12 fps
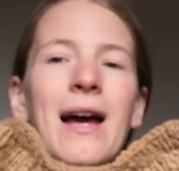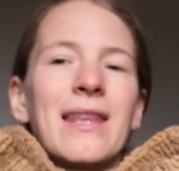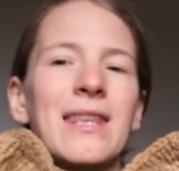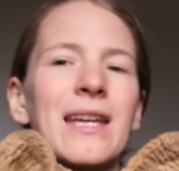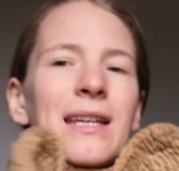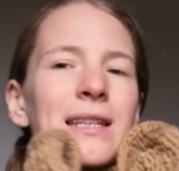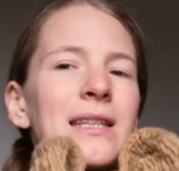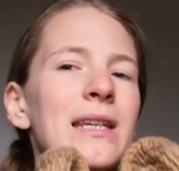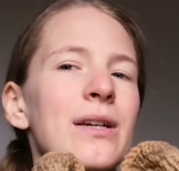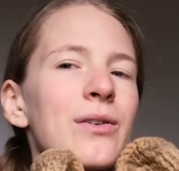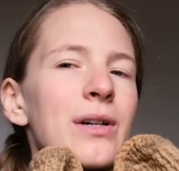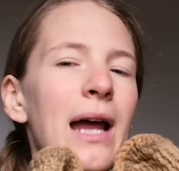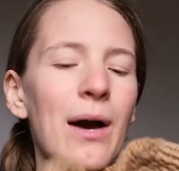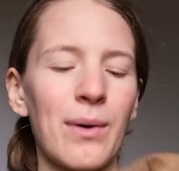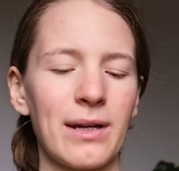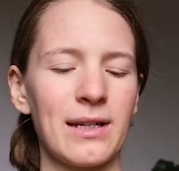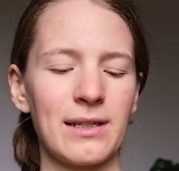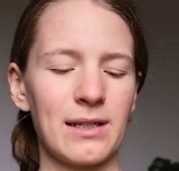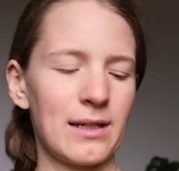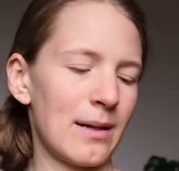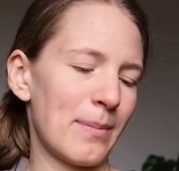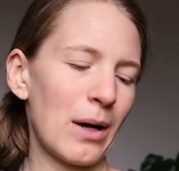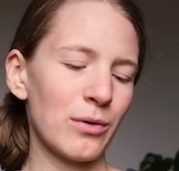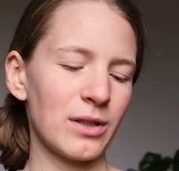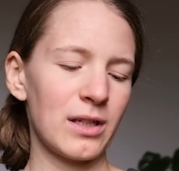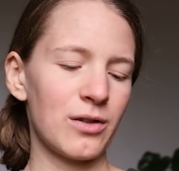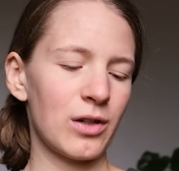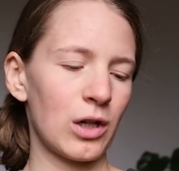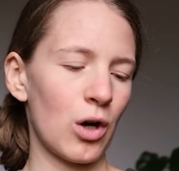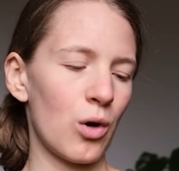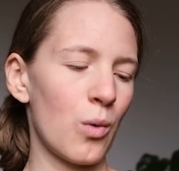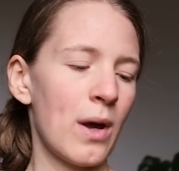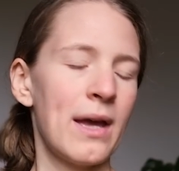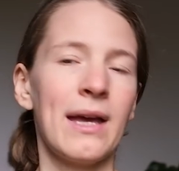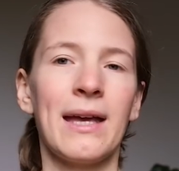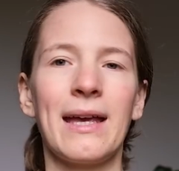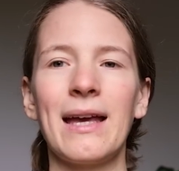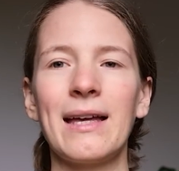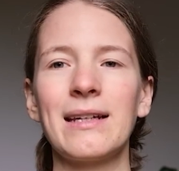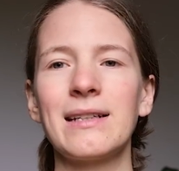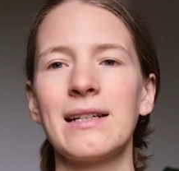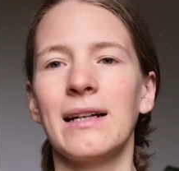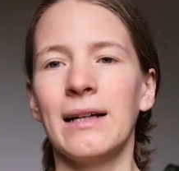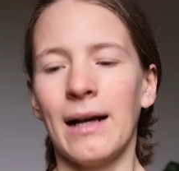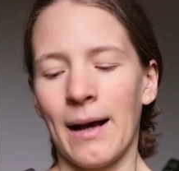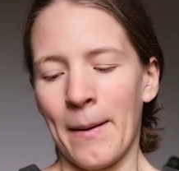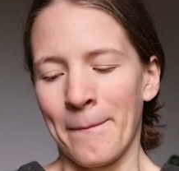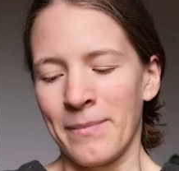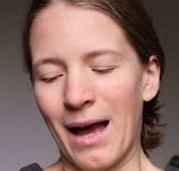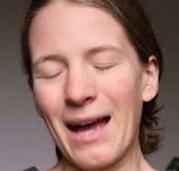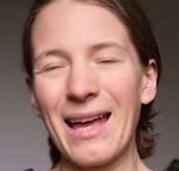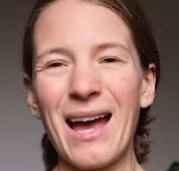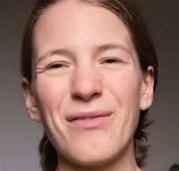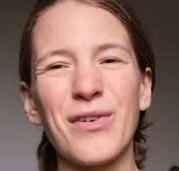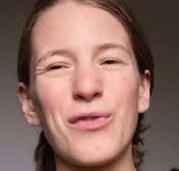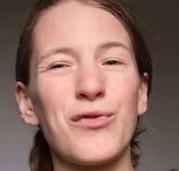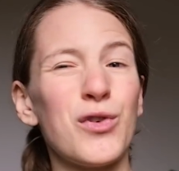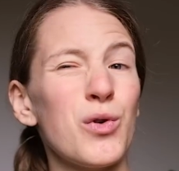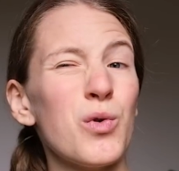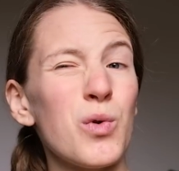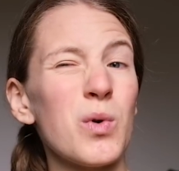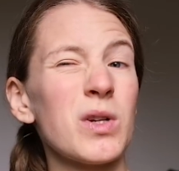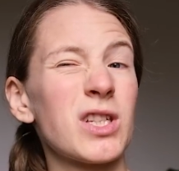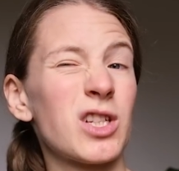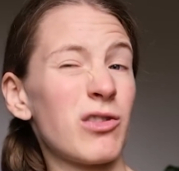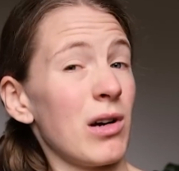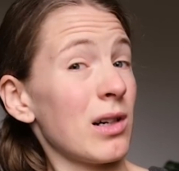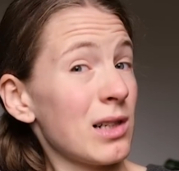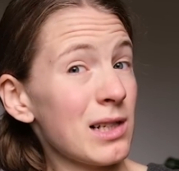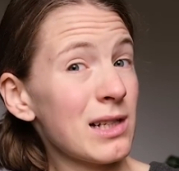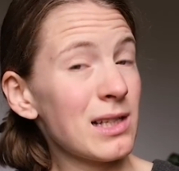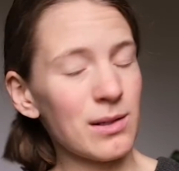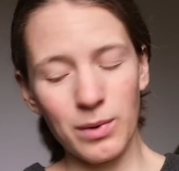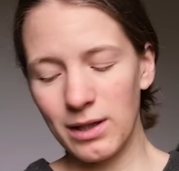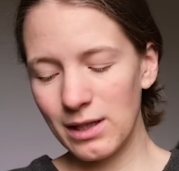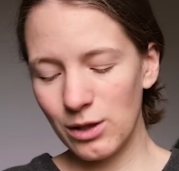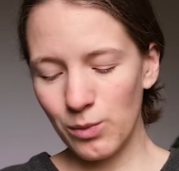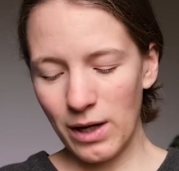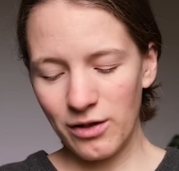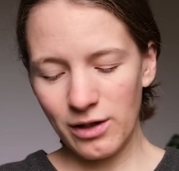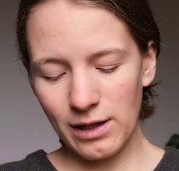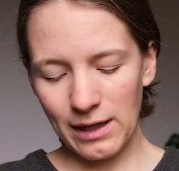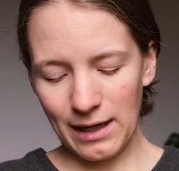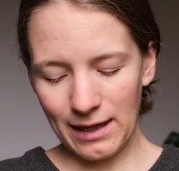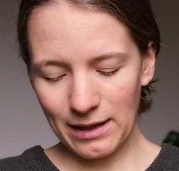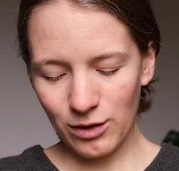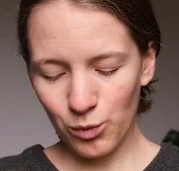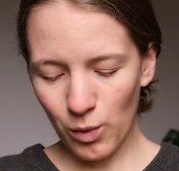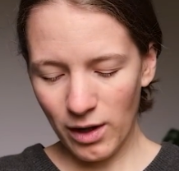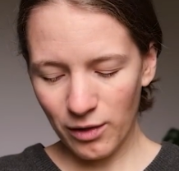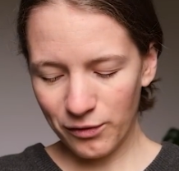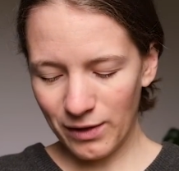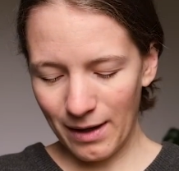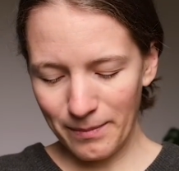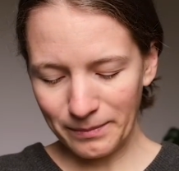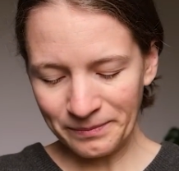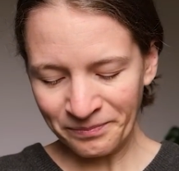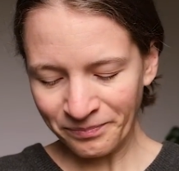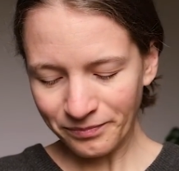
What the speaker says: I think a year now. I knitted it about a year ago, and I have a few struggles with this sweater, and one of them